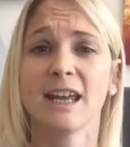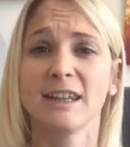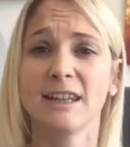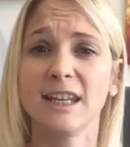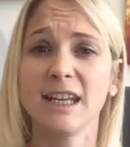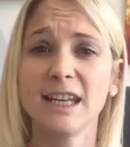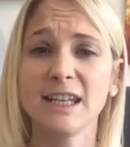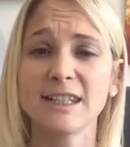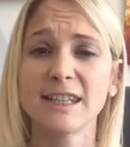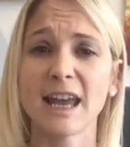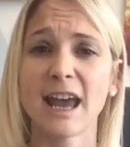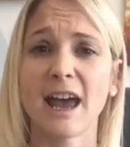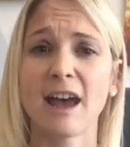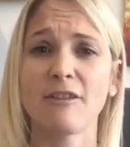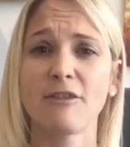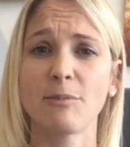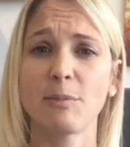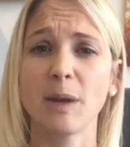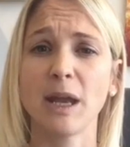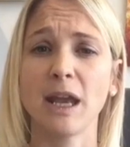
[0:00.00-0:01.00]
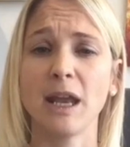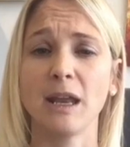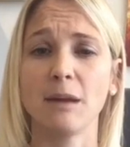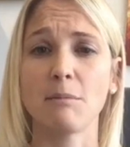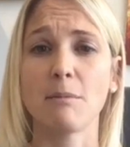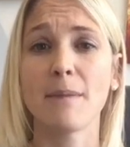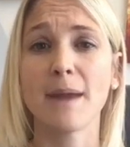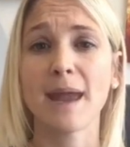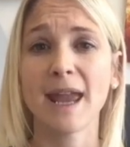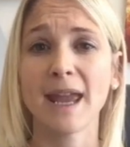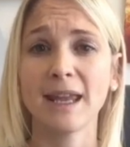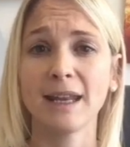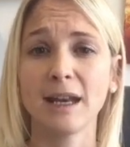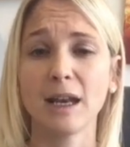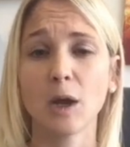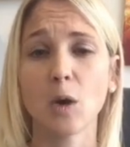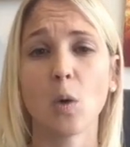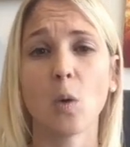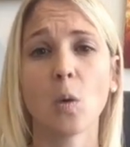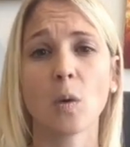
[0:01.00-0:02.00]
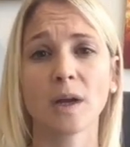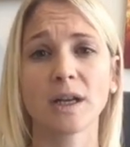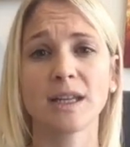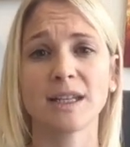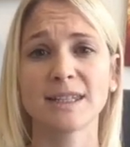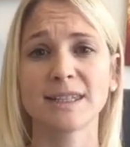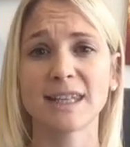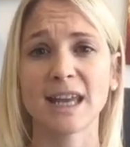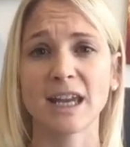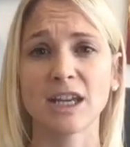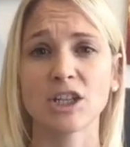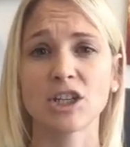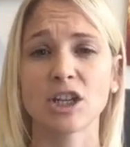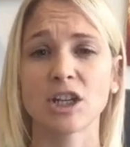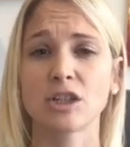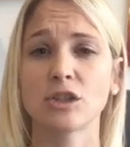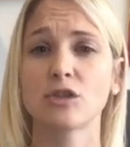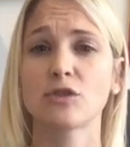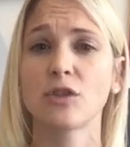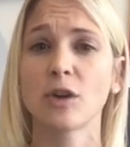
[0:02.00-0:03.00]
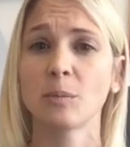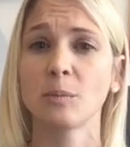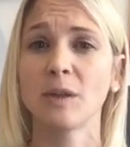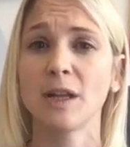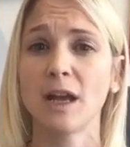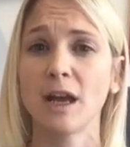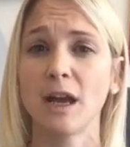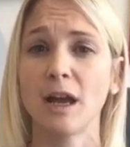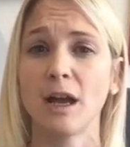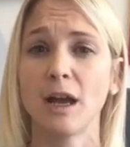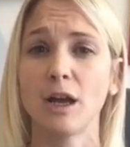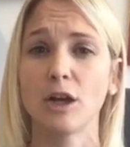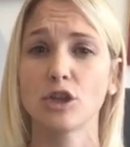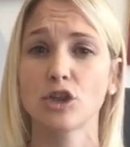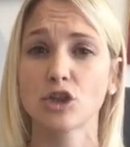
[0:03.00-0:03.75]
these have been mainly organizations from the